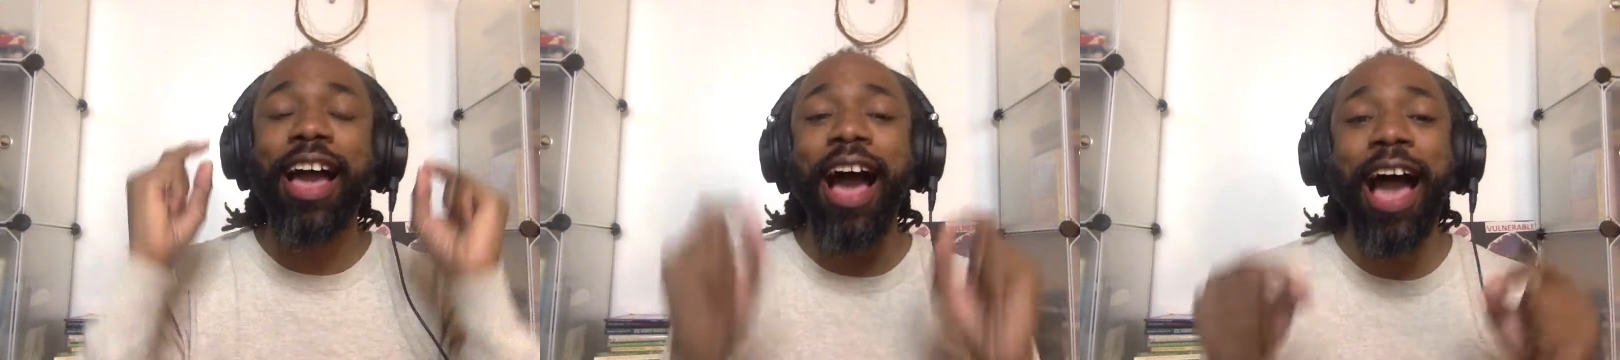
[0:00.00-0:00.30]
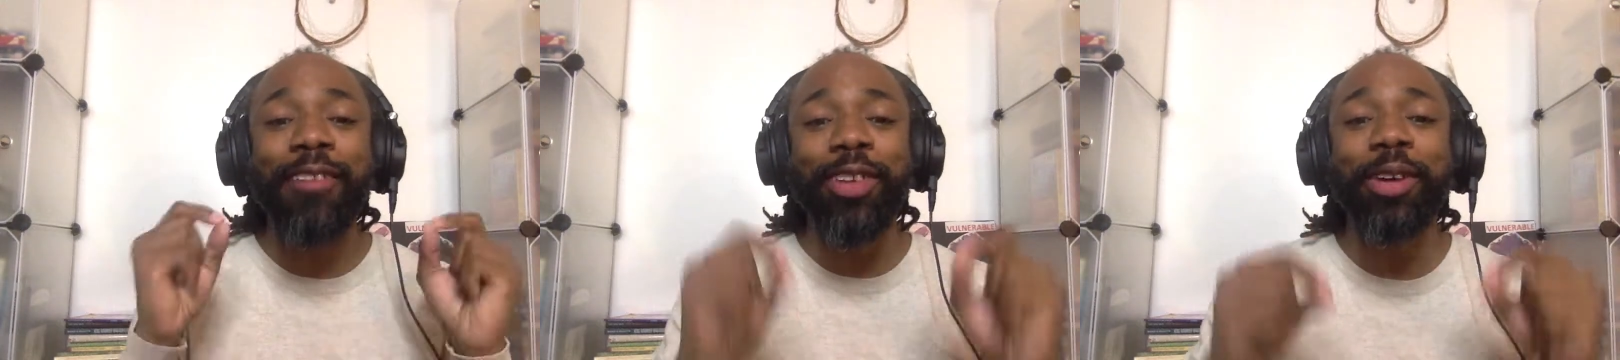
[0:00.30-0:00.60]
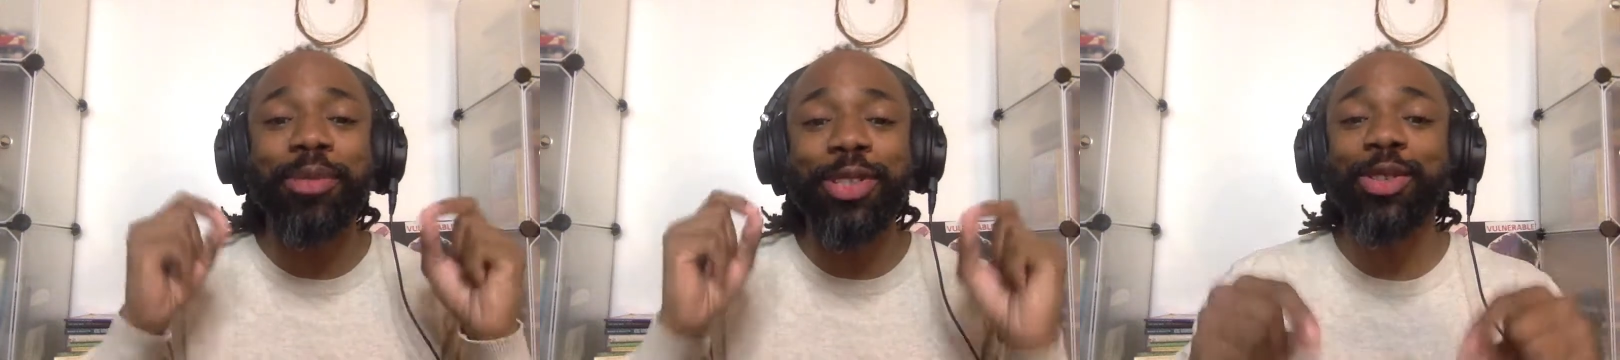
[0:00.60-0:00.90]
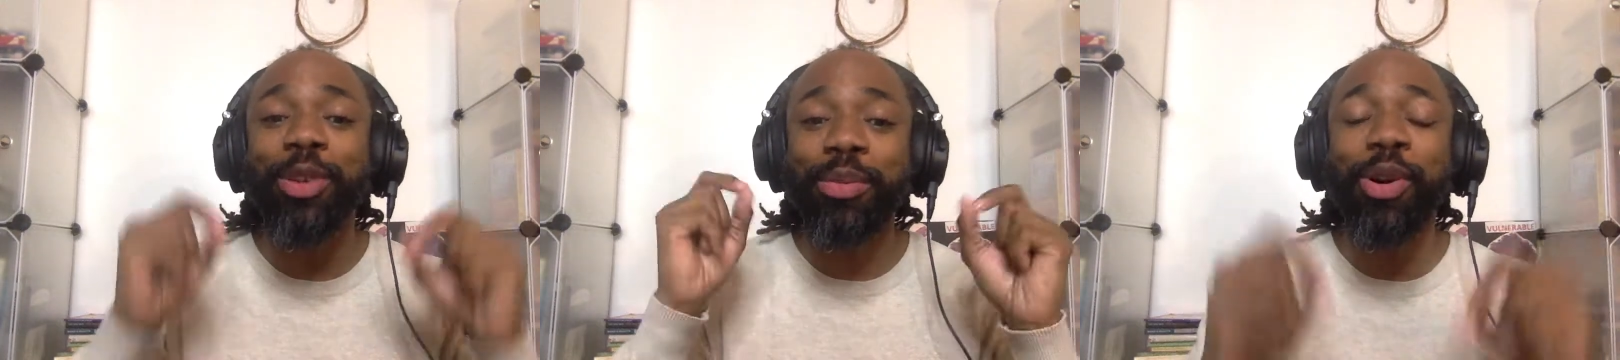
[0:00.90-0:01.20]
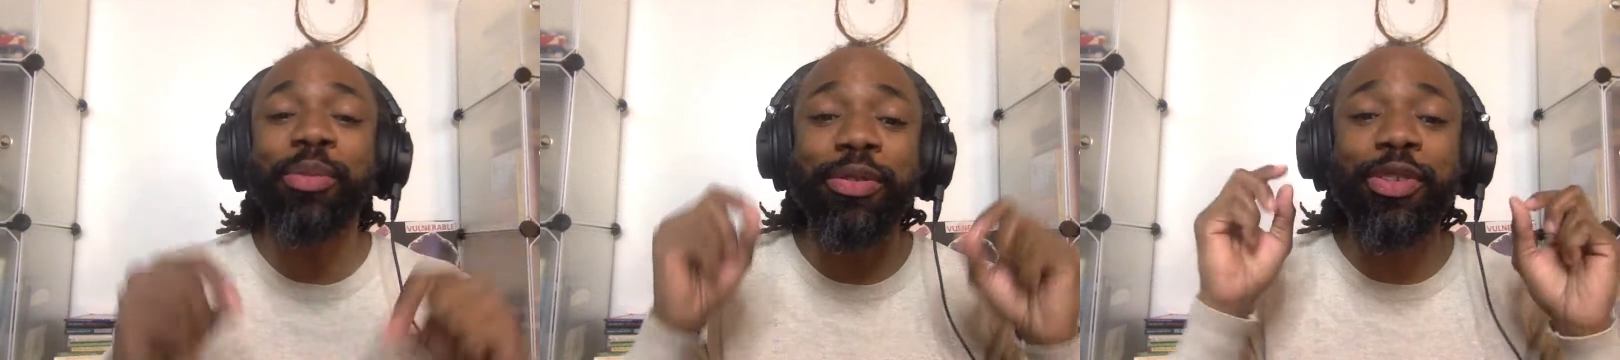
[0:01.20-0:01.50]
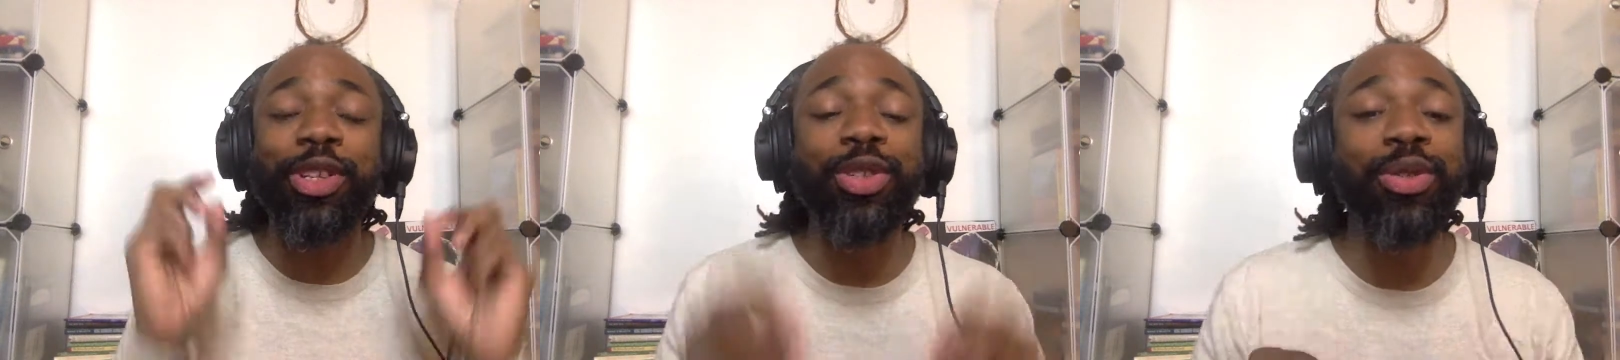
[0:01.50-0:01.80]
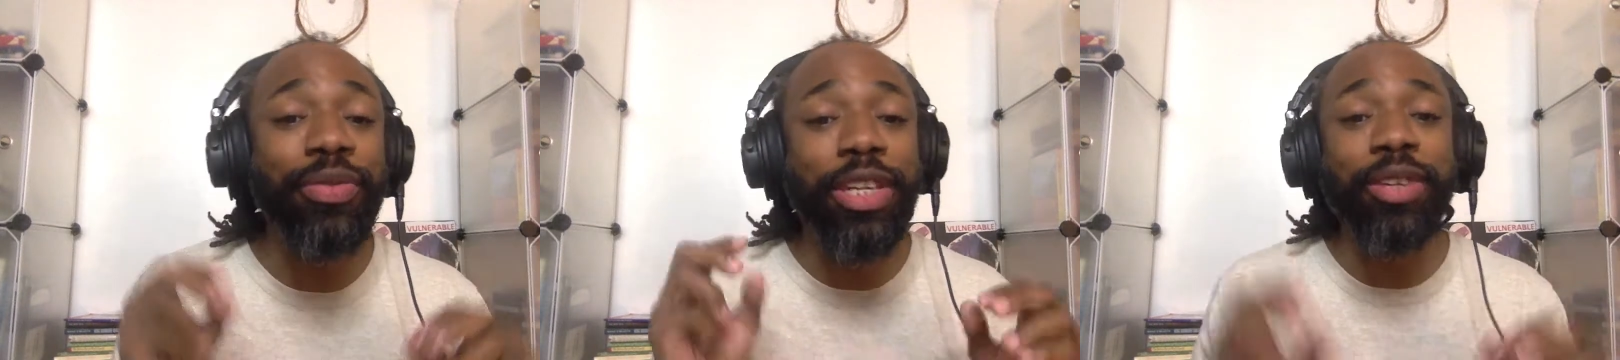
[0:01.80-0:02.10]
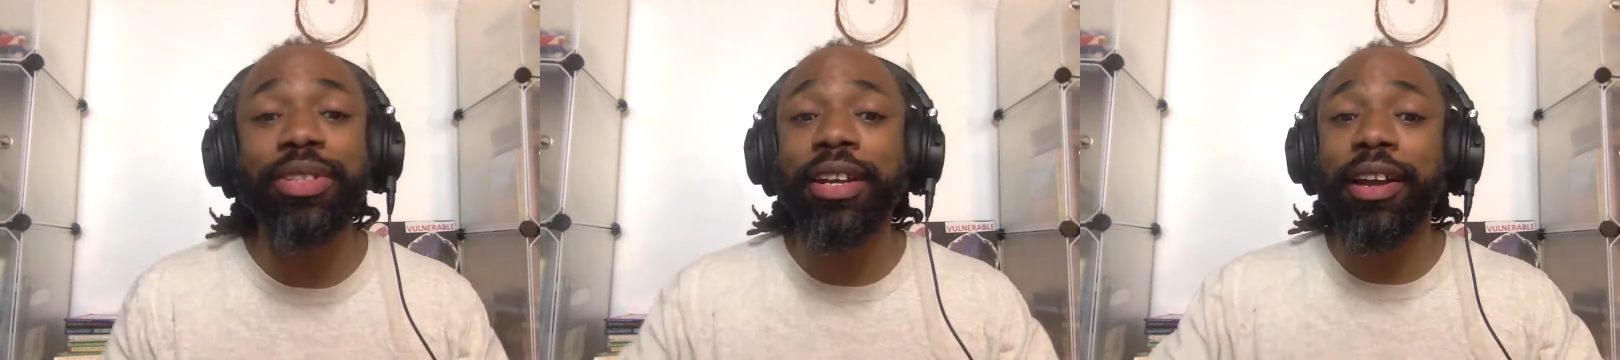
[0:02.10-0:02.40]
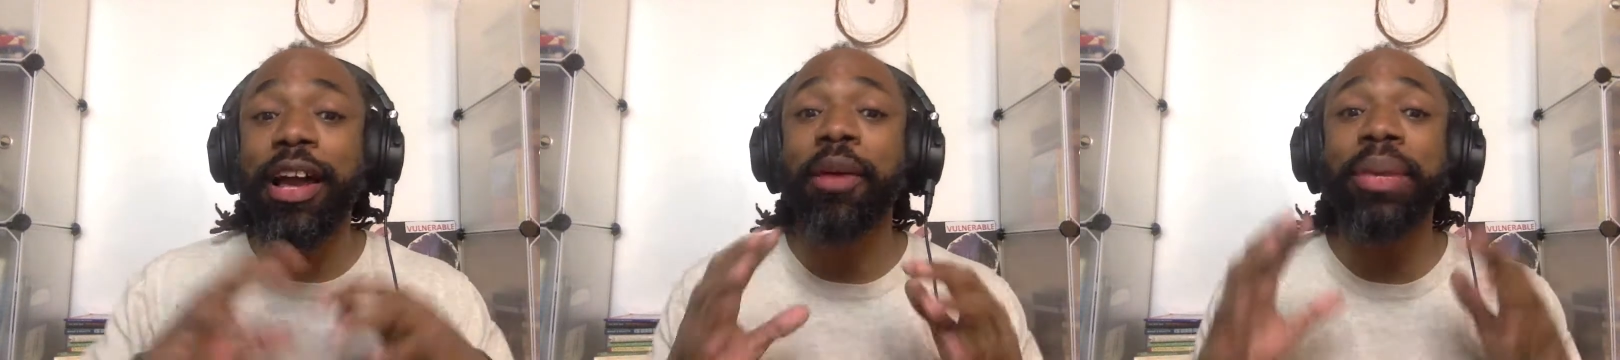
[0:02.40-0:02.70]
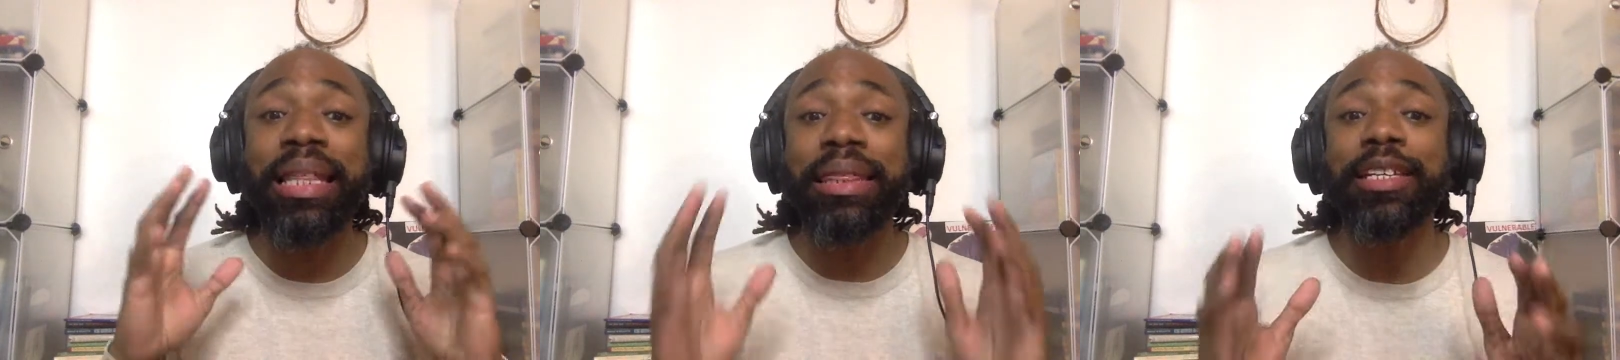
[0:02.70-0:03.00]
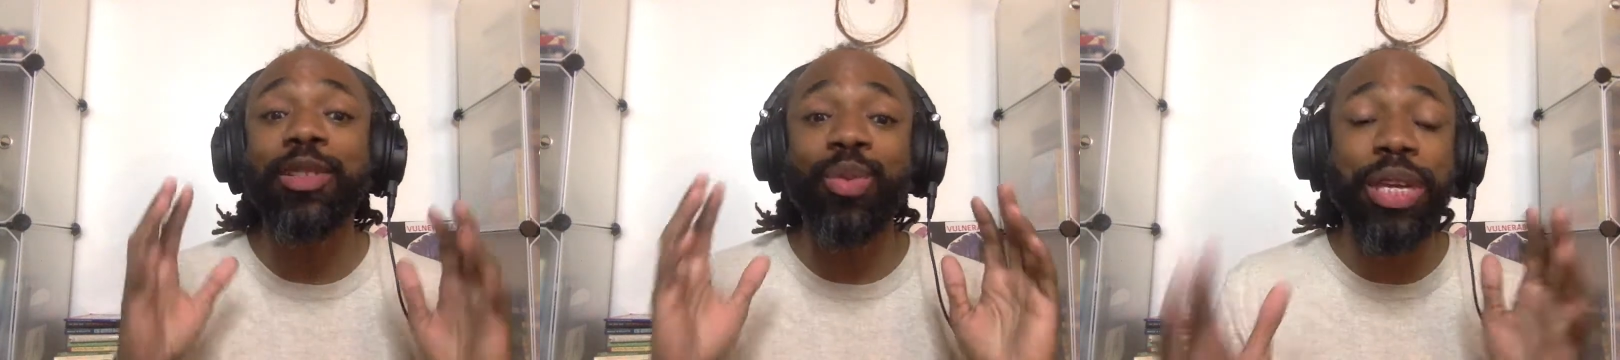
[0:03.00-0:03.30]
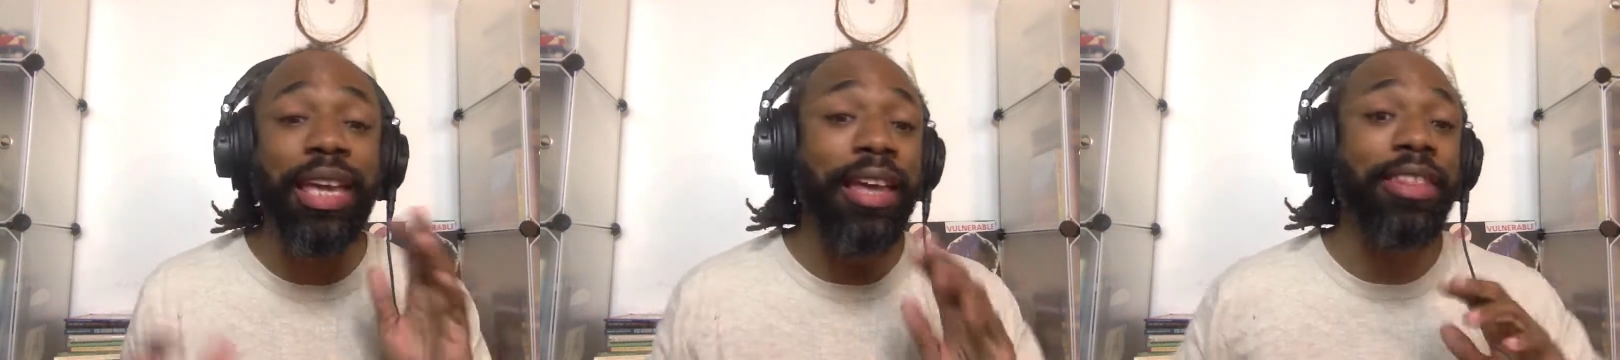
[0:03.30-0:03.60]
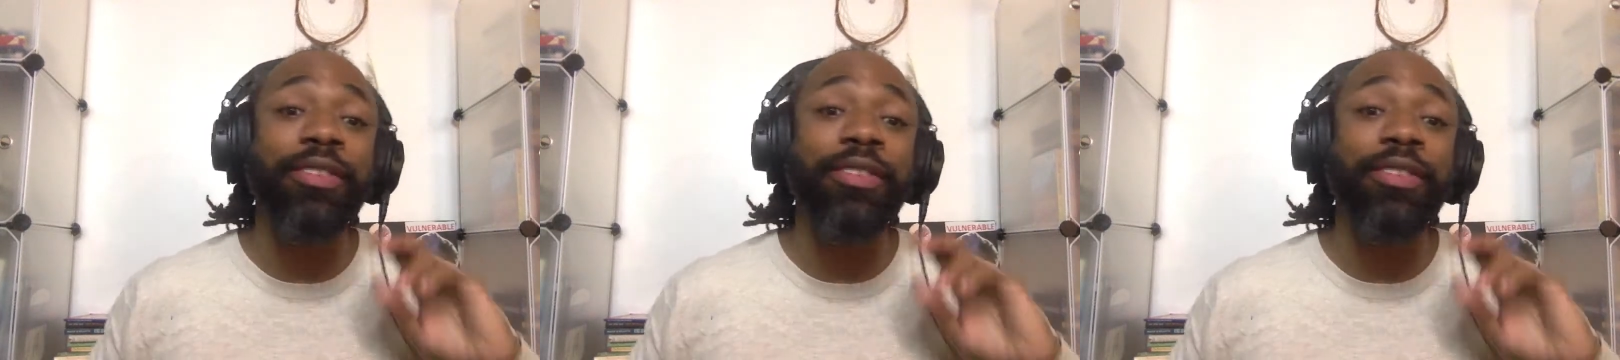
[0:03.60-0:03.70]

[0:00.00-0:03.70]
I've come to shoot a promo for the two videos that are coming this weekend.